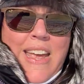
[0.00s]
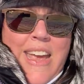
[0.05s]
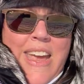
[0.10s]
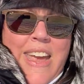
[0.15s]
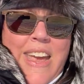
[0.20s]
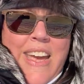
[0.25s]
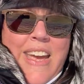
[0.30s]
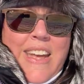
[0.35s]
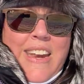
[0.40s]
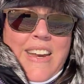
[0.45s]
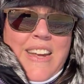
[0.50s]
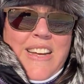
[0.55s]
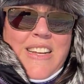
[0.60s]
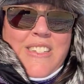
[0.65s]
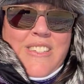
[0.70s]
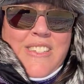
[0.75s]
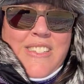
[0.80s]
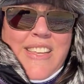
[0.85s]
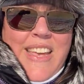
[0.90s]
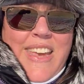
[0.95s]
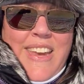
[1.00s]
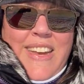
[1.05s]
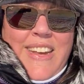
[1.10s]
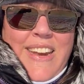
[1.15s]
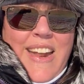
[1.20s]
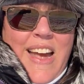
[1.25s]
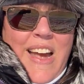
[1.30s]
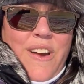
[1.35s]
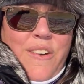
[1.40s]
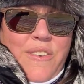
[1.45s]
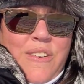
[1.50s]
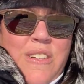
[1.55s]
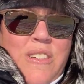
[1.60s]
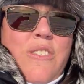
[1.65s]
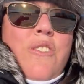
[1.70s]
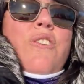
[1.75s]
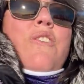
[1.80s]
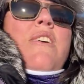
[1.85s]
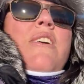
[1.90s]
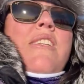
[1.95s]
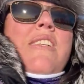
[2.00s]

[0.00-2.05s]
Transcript: and just hanging out, enjoying the